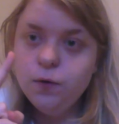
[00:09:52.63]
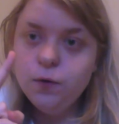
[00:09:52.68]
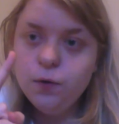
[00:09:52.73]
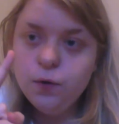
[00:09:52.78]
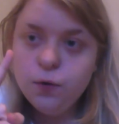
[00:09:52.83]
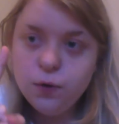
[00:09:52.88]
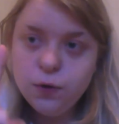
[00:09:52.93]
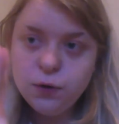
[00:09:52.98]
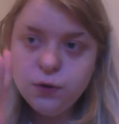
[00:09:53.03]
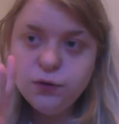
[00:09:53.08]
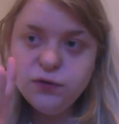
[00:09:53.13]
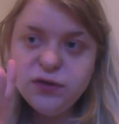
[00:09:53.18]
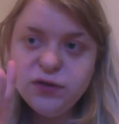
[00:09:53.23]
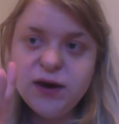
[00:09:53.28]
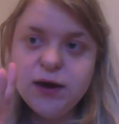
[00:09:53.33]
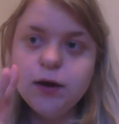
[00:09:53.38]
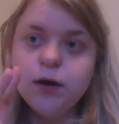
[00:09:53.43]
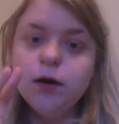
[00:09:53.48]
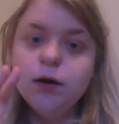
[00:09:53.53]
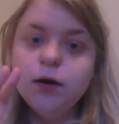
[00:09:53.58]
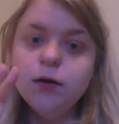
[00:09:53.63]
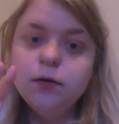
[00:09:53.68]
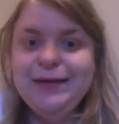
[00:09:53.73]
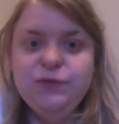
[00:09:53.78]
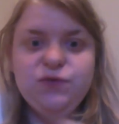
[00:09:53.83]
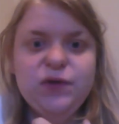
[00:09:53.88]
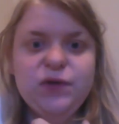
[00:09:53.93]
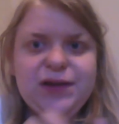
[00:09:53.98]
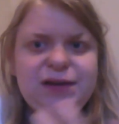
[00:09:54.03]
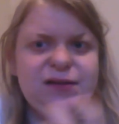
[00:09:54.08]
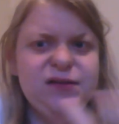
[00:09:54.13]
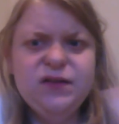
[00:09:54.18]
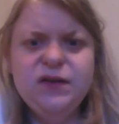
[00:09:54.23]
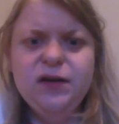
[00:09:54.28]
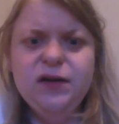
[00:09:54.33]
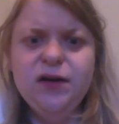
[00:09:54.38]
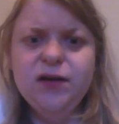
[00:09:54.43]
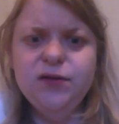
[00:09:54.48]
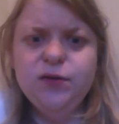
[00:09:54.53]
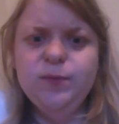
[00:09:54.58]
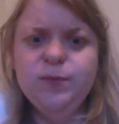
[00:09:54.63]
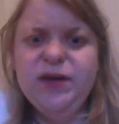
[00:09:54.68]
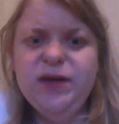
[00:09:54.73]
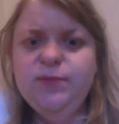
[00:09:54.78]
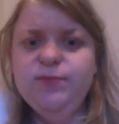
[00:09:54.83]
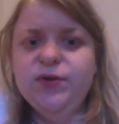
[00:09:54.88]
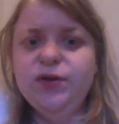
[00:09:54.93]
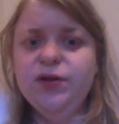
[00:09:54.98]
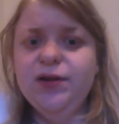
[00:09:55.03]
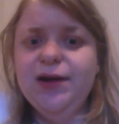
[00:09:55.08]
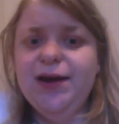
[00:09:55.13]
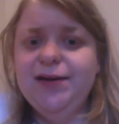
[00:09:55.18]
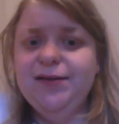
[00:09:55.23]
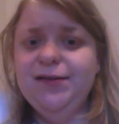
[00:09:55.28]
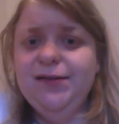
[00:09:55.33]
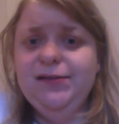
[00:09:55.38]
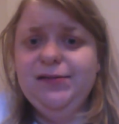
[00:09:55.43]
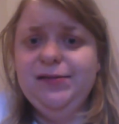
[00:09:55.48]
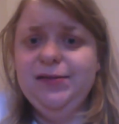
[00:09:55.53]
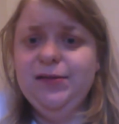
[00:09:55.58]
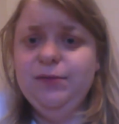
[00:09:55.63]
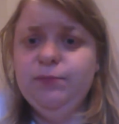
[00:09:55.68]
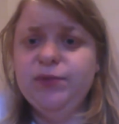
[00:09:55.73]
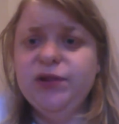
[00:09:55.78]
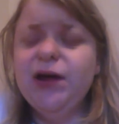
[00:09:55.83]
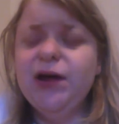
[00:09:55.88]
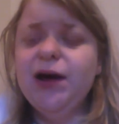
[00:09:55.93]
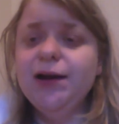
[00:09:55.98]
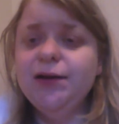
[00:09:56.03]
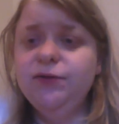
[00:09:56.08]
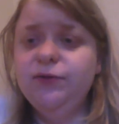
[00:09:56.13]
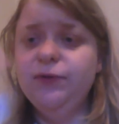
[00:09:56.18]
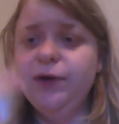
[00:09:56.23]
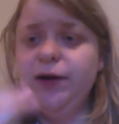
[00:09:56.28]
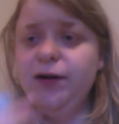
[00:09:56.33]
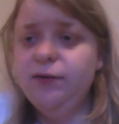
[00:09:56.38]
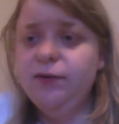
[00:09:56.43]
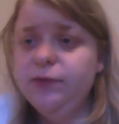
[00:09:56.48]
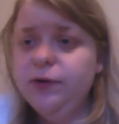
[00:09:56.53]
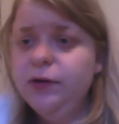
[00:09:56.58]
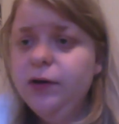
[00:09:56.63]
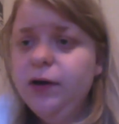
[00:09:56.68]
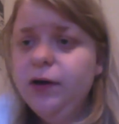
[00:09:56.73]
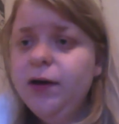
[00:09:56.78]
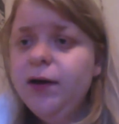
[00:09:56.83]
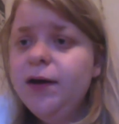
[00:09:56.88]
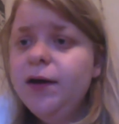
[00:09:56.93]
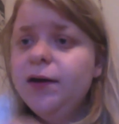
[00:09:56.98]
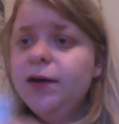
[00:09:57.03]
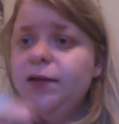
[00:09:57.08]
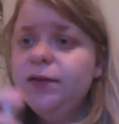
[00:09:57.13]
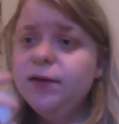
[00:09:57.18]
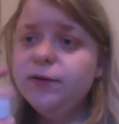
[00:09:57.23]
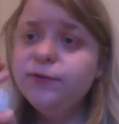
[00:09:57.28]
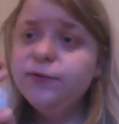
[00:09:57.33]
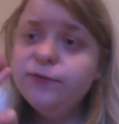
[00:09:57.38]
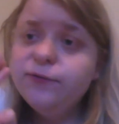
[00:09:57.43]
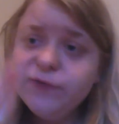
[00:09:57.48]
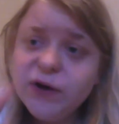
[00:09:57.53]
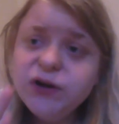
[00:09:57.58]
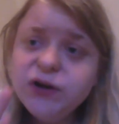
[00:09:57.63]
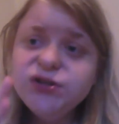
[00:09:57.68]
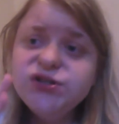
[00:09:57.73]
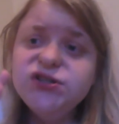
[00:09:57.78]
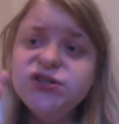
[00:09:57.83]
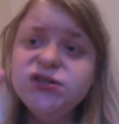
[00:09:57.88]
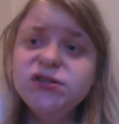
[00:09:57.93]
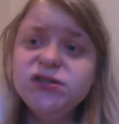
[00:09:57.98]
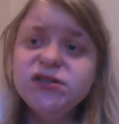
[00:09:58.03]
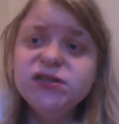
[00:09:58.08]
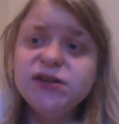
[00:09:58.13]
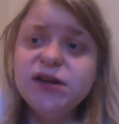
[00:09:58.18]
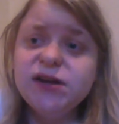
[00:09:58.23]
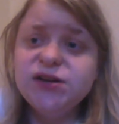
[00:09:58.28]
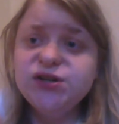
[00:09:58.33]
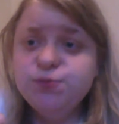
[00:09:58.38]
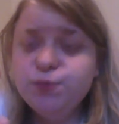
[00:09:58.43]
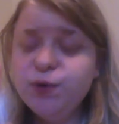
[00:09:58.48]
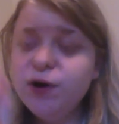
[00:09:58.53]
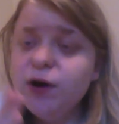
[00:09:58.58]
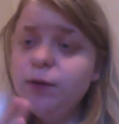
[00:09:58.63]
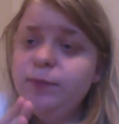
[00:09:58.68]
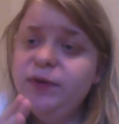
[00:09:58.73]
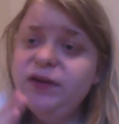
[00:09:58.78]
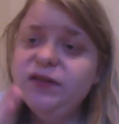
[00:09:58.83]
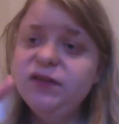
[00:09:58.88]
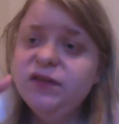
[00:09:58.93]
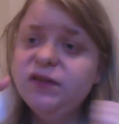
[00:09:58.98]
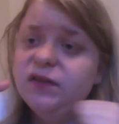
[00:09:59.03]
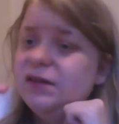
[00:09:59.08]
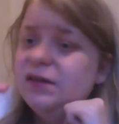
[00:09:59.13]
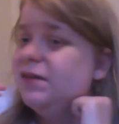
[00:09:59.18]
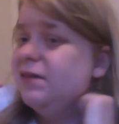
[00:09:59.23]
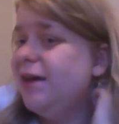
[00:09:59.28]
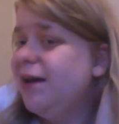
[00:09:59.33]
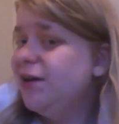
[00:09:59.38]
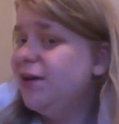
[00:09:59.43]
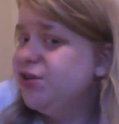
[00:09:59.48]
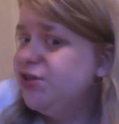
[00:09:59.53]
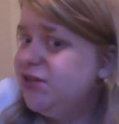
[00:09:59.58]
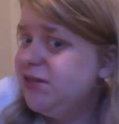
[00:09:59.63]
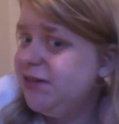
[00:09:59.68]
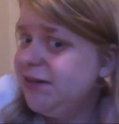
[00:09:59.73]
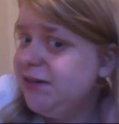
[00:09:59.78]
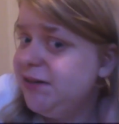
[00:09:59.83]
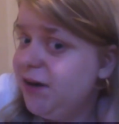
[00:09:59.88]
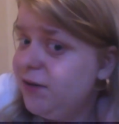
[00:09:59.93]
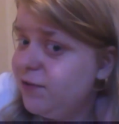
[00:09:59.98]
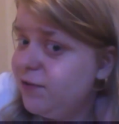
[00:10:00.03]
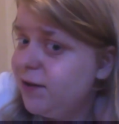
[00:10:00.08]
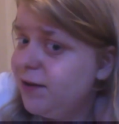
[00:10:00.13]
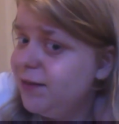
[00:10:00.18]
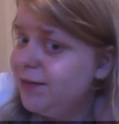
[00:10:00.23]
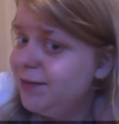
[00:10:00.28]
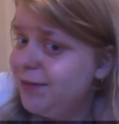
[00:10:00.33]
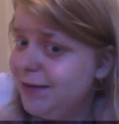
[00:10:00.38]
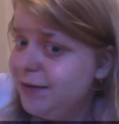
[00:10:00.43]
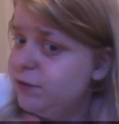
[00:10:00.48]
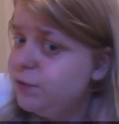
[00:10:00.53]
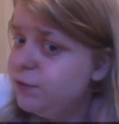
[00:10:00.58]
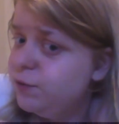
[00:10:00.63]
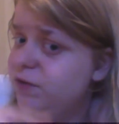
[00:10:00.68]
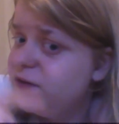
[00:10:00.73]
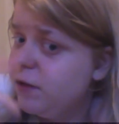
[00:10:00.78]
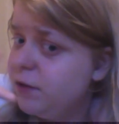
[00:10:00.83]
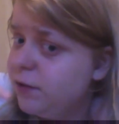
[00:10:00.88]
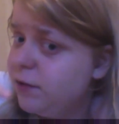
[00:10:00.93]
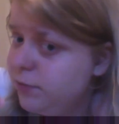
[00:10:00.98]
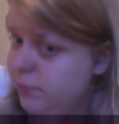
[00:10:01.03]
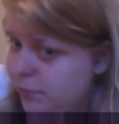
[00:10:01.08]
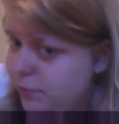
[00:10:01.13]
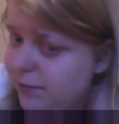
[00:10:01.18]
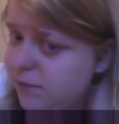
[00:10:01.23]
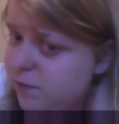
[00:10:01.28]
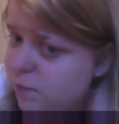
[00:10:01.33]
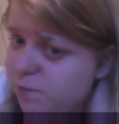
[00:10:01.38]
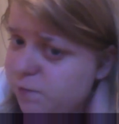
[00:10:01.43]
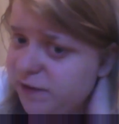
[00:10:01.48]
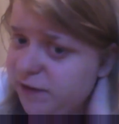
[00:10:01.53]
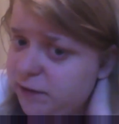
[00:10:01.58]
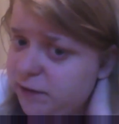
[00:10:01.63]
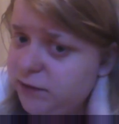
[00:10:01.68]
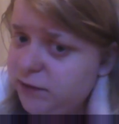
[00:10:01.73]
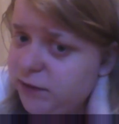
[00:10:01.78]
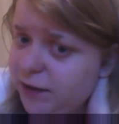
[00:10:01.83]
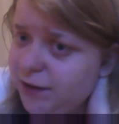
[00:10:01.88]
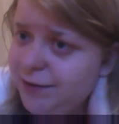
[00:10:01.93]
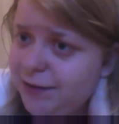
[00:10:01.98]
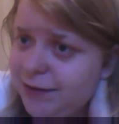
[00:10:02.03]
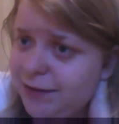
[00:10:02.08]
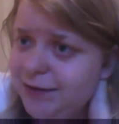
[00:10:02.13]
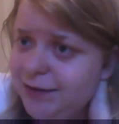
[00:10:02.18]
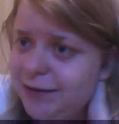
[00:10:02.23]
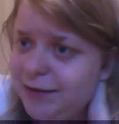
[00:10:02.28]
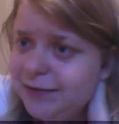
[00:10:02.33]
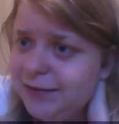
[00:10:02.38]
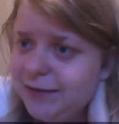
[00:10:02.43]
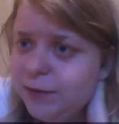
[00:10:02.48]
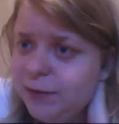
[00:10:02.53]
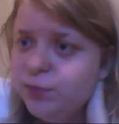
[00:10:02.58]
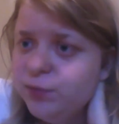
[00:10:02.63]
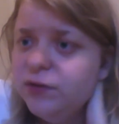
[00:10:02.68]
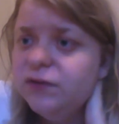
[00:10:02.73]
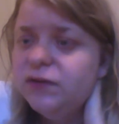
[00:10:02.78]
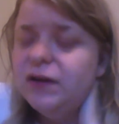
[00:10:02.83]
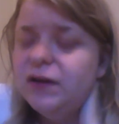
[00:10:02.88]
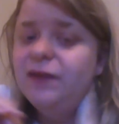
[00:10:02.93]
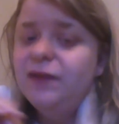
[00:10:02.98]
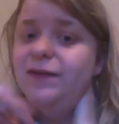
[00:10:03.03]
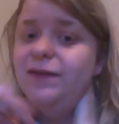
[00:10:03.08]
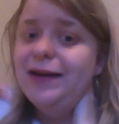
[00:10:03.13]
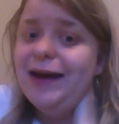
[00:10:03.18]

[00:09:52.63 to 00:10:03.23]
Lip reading: who they are in relation to other people and the plot and whatever, They're function/purpose/significant things, which I'll explain in examples, and